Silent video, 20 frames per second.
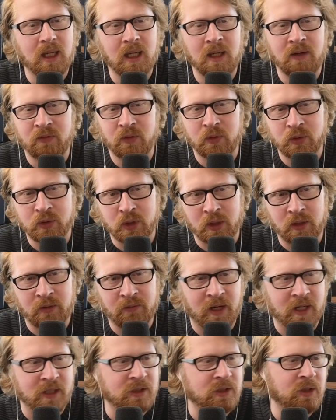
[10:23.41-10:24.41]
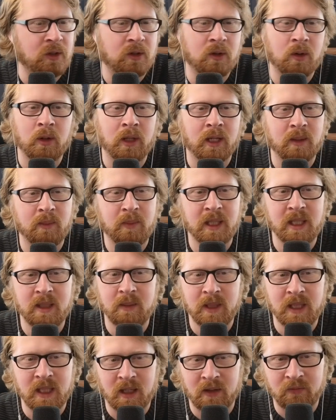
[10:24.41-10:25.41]
influencer investor or like
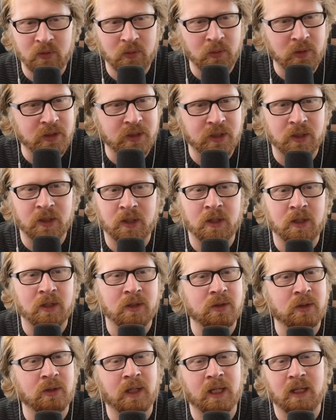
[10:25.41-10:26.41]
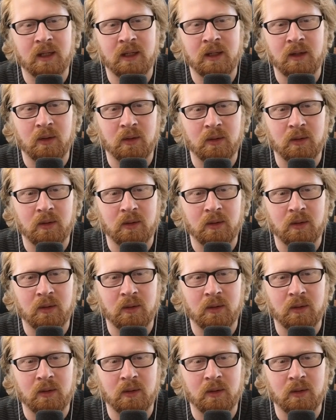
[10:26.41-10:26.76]
B2B influencers or like,